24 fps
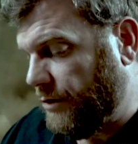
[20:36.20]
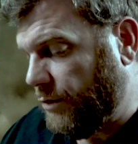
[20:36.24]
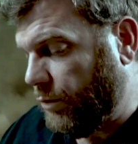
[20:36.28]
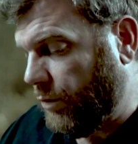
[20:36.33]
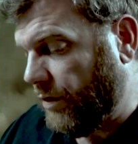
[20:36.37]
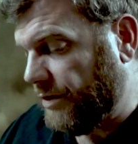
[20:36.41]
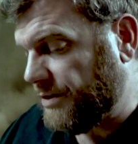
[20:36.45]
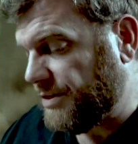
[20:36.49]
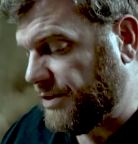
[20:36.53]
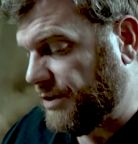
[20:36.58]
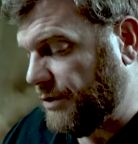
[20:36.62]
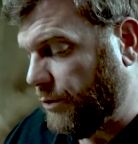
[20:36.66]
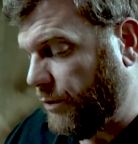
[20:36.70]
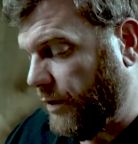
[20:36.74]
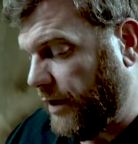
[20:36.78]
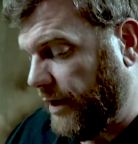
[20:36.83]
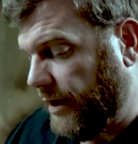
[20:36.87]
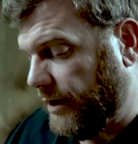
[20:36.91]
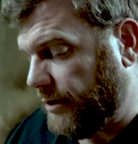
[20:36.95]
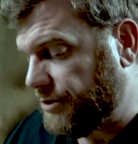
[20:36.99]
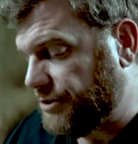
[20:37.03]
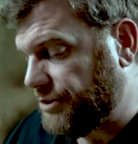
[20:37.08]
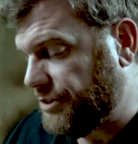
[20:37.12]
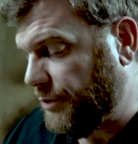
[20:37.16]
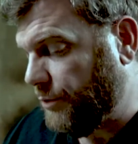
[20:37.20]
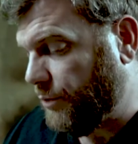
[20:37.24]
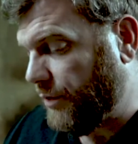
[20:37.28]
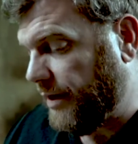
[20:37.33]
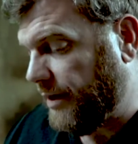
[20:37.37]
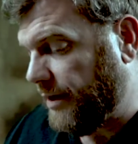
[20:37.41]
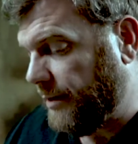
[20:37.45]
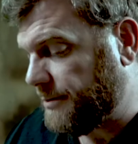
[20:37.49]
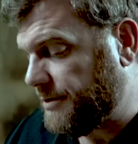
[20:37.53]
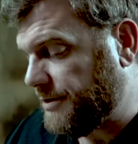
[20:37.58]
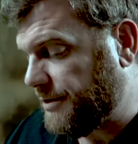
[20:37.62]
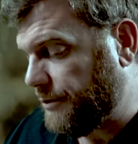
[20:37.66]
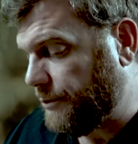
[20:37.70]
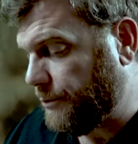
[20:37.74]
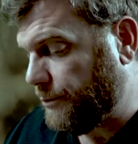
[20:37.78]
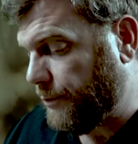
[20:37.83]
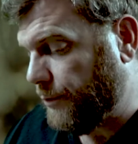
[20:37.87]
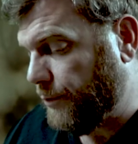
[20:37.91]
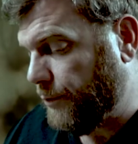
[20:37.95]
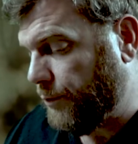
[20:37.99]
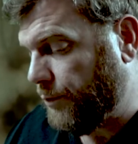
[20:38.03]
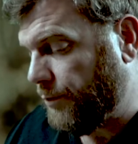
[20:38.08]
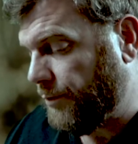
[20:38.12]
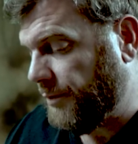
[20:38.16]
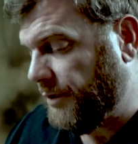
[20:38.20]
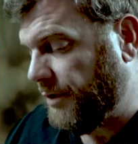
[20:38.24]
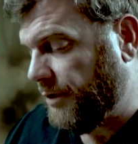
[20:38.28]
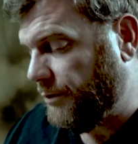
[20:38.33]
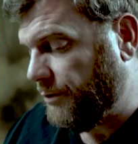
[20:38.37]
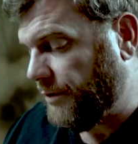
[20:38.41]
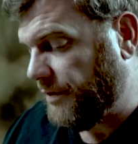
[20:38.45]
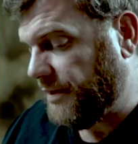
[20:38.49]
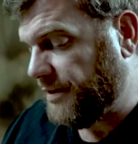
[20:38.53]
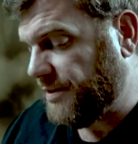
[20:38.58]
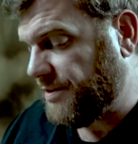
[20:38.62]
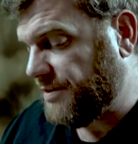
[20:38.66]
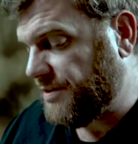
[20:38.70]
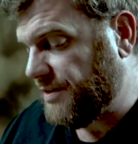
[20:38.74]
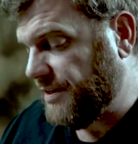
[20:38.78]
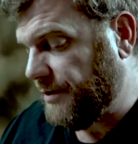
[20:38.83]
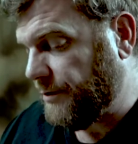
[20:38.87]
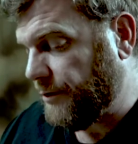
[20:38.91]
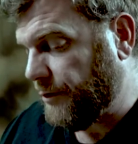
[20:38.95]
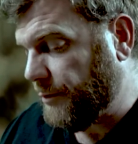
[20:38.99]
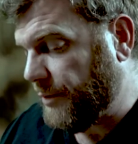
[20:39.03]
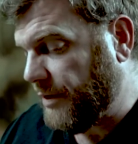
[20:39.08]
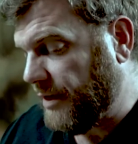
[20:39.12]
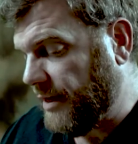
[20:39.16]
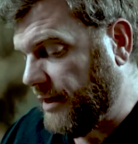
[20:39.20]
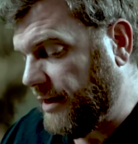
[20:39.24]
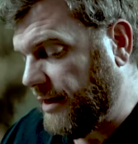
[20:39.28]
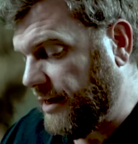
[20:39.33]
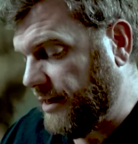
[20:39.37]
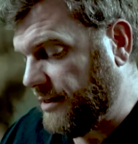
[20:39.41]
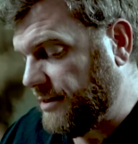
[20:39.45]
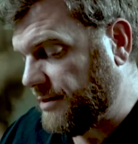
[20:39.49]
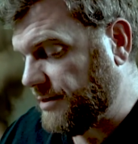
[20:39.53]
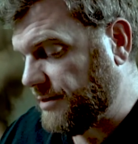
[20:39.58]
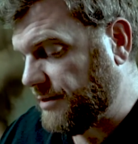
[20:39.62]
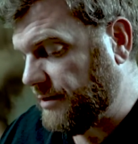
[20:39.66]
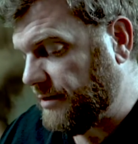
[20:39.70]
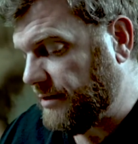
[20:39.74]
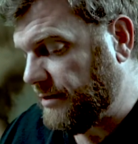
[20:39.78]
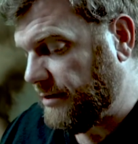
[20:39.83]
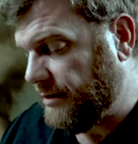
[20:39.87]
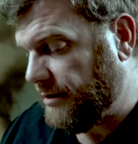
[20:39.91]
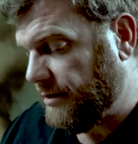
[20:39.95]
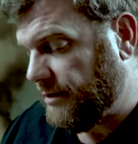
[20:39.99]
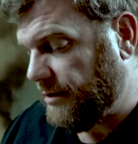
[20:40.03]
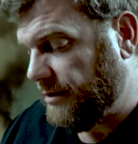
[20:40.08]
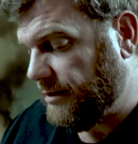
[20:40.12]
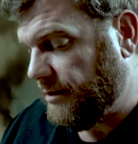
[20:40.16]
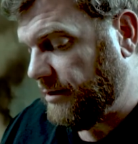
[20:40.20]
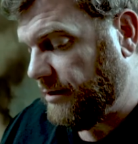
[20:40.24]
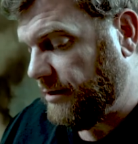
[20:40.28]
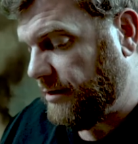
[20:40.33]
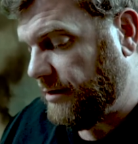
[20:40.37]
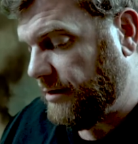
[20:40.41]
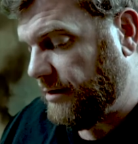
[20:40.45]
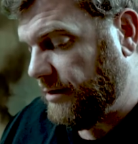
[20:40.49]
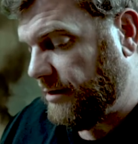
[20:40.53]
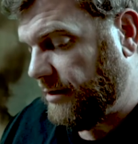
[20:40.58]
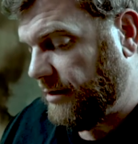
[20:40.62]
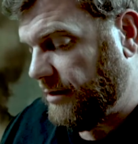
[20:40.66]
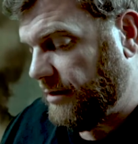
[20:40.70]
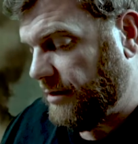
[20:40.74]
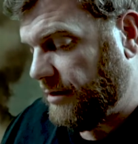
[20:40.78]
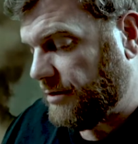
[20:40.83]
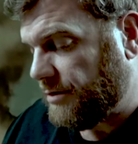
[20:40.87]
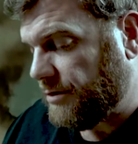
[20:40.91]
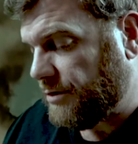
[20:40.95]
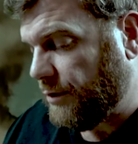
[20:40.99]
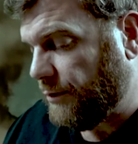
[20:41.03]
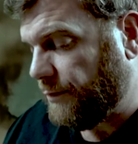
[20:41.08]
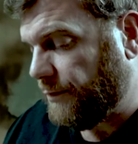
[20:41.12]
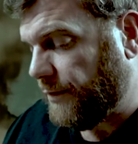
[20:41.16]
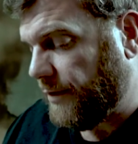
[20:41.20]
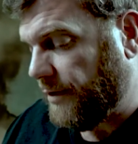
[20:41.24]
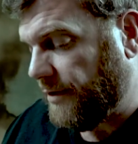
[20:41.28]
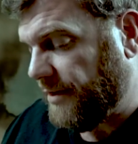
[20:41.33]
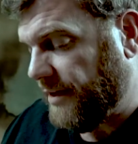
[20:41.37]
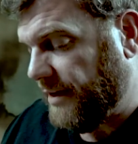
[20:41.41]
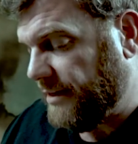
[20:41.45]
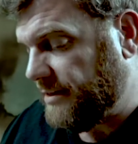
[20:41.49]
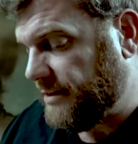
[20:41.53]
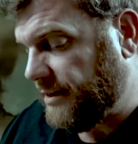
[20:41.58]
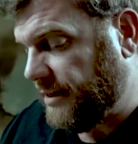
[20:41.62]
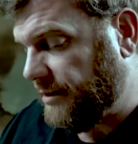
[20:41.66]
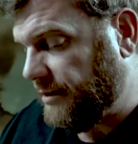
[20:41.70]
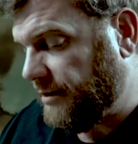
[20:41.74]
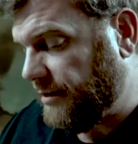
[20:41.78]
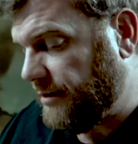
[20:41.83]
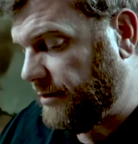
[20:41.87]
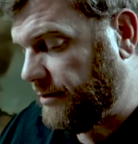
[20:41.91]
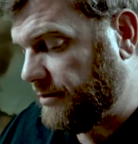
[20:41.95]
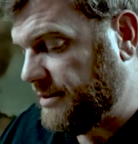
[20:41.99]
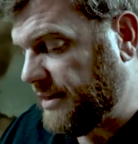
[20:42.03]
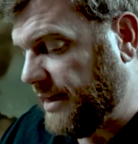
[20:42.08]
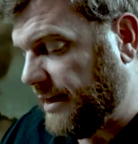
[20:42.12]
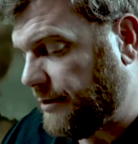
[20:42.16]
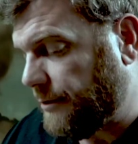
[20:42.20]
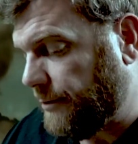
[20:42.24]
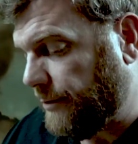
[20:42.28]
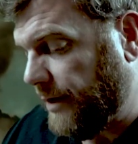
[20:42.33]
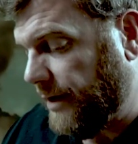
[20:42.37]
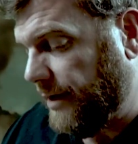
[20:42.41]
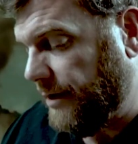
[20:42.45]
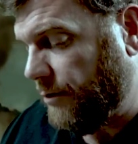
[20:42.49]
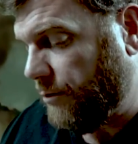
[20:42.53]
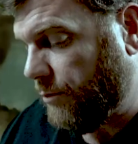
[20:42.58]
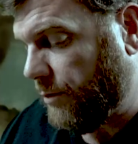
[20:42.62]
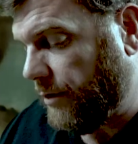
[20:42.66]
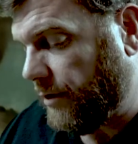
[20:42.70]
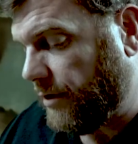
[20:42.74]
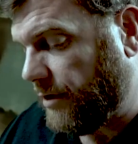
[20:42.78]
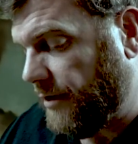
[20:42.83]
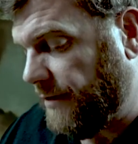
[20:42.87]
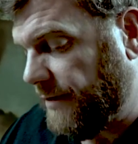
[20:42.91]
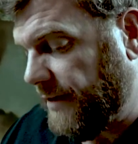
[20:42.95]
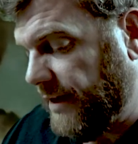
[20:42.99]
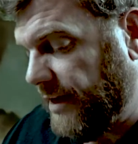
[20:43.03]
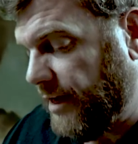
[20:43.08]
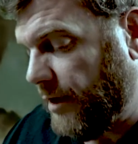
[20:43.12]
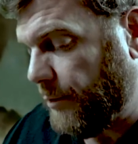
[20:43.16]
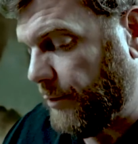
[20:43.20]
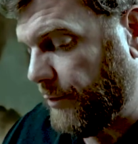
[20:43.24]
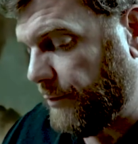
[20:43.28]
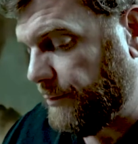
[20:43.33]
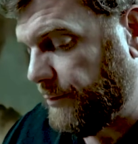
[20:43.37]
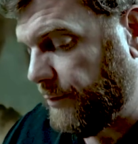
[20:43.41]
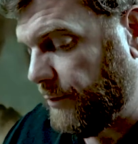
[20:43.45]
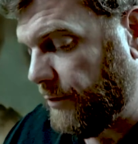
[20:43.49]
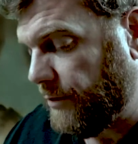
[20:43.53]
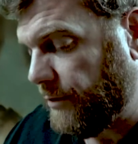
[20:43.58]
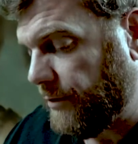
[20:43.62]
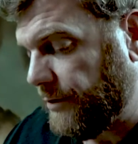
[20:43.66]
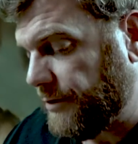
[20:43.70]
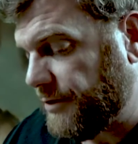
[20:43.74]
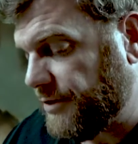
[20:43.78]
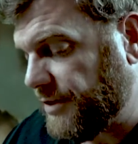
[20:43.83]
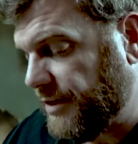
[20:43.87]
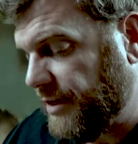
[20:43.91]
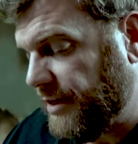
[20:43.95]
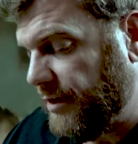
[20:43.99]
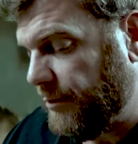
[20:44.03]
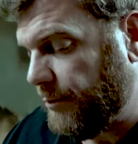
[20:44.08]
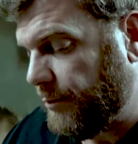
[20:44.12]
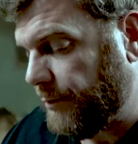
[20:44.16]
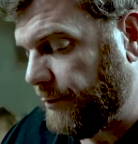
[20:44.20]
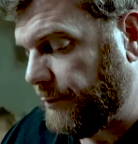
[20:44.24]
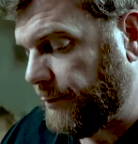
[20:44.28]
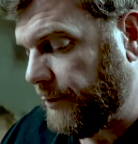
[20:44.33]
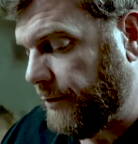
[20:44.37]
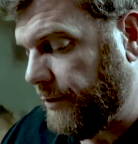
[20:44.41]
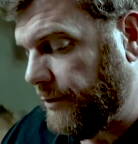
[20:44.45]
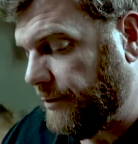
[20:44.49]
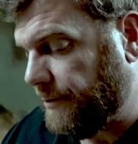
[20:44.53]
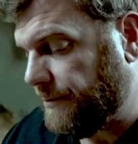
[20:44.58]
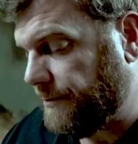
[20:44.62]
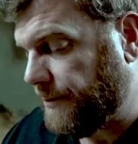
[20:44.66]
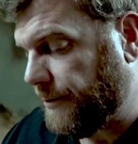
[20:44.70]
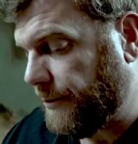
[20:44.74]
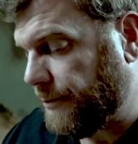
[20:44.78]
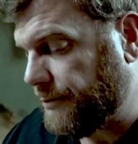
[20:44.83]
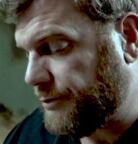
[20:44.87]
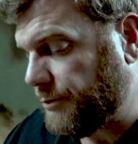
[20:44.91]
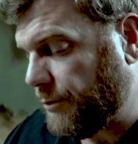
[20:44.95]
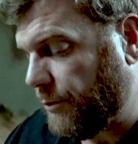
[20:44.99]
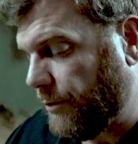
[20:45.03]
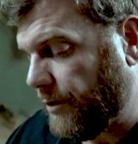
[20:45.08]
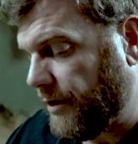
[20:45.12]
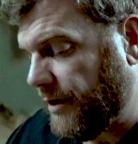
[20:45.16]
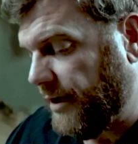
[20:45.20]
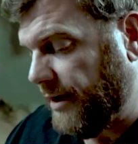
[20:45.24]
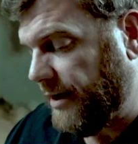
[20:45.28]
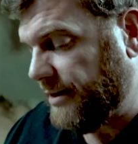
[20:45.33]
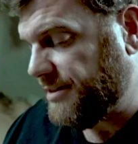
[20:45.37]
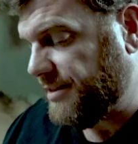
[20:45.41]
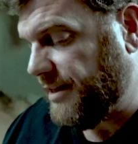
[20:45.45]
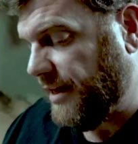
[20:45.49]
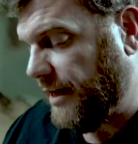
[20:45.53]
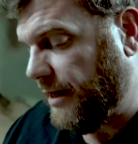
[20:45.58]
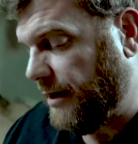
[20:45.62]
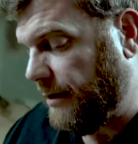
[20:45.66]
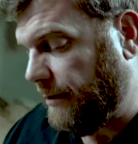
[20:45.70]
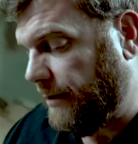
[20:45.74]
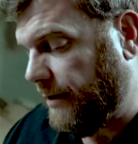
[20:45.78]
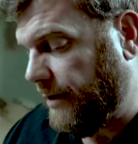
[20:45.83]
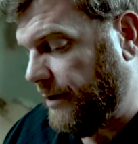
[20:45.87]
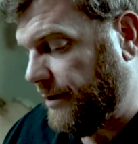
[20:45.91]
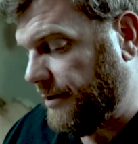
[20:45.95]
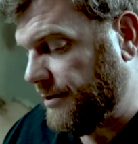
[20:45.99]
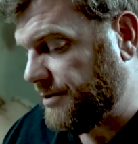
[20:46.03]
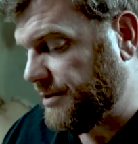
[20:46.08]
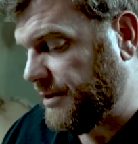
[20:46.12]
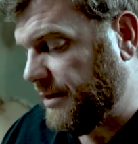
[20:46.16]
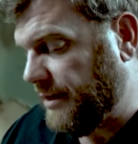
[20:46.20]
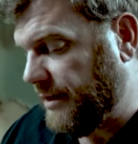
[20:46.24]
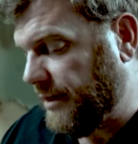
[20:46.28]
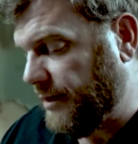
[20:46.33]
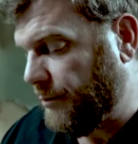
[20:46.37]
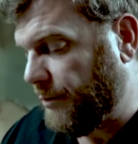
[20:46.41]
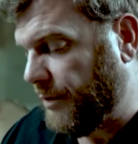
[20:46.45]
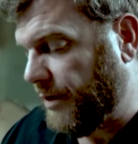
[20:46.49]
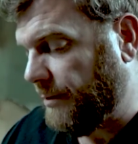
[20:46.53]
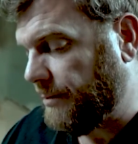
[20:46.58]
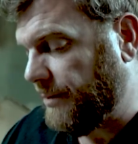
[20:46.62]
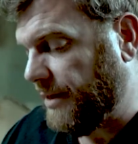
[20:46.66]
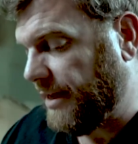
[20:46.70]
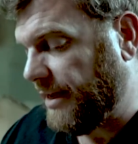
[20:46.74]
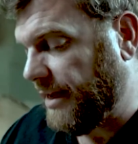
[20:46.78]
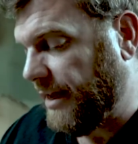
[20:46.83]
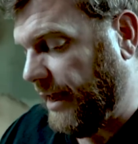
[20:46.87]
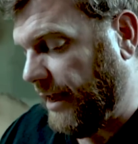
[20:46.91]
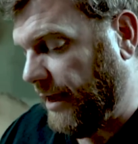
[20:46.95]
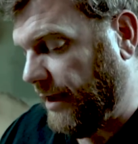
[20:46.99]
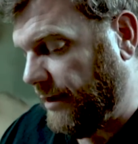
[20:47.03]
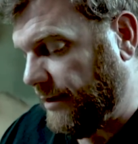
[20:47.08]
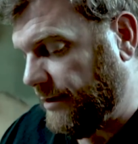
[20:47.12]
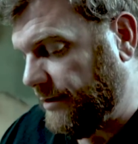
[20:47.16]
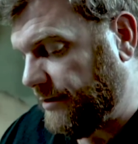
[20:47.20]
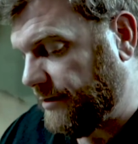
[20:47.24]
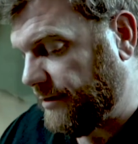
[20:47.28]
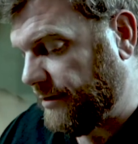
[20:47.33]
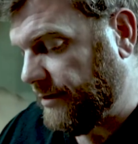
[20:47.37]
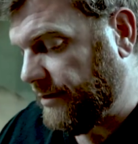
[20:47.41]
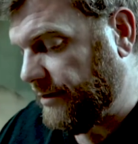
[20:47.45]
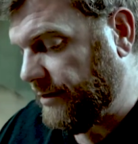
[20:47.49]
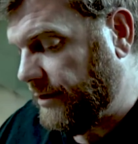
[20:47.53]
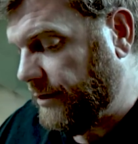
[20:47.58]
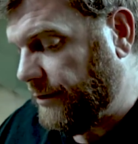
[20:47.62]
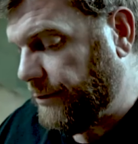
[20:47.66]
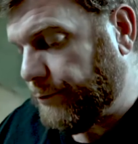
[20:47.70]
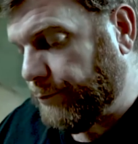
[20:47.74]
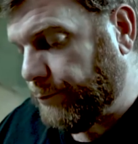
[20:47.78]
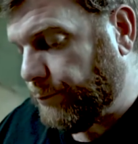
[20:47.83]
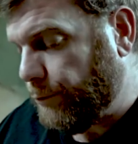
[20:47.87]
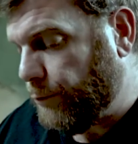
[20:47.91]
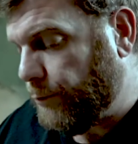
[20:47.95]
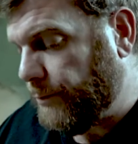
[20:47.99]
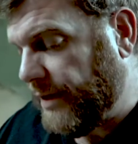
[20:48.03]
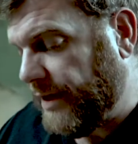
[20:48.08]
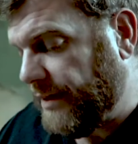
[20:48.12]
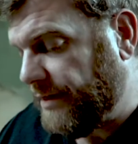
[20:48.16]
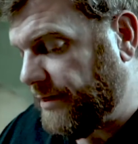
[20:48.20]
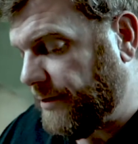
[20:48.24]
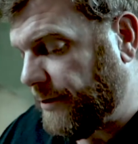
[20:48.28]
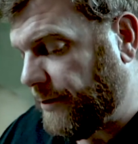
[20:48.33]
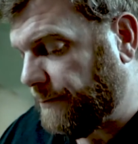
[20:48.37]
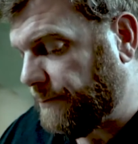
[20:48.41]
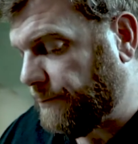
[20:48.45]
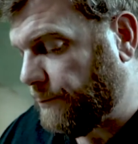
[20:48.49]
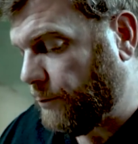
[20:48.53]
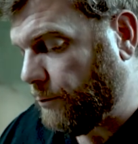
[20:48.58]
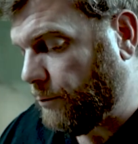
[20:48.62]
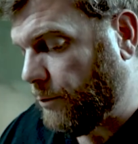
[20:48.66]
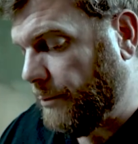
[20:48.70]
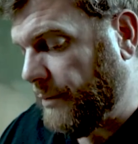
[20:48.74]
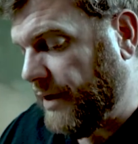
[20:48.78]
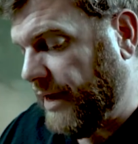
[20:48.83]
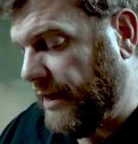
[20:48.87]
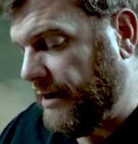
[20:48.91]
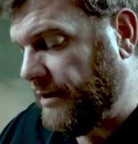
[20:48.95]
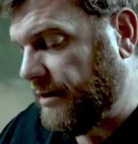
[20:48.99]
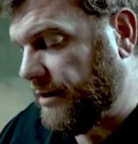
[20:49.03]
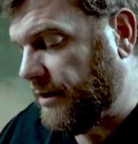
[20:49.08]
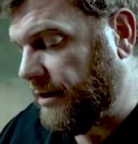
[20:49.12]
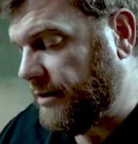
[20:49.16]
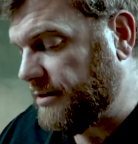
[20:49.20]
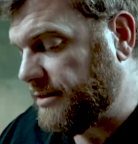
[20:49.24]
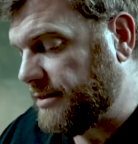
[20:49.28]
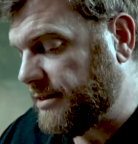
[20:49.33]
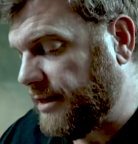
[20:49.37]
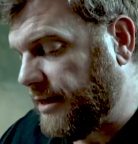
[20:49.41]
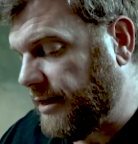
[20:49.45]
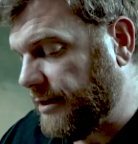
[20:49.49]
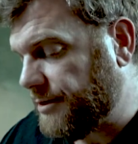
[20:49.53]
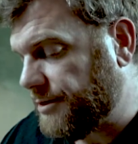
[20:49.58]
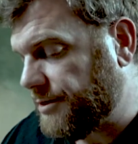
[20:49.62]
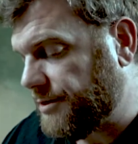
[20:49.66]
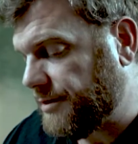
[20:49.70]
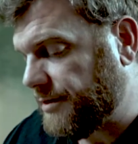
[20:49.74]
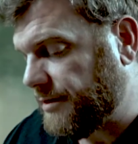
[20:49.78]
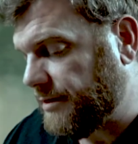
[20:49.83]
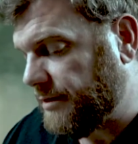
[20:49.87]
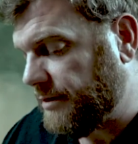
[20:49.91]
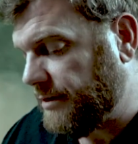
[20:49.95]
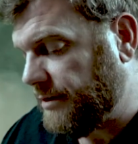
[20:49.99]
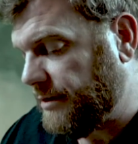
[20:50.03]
Once in a while, she went up to the room with the sealed blinds. So far, they'd done little decorating work on the upper floors, preferring to first organize the areas in public gaze. The room had therefore remained untouched,